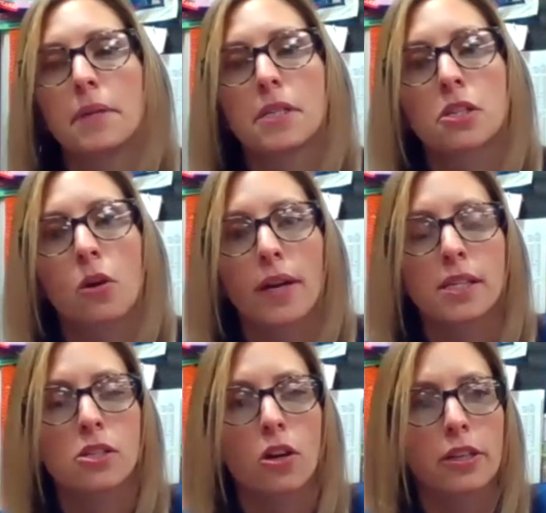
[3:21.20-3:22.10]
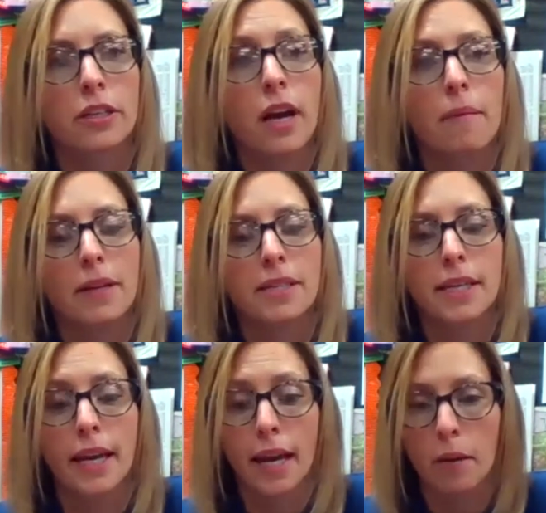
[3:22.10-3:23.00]
So I started coming to
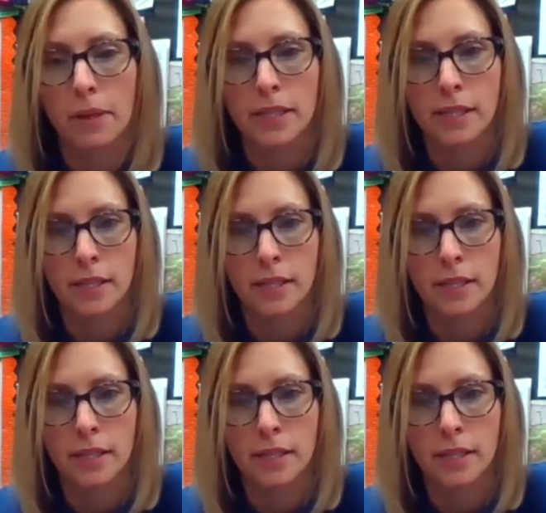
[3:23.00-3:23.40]
campus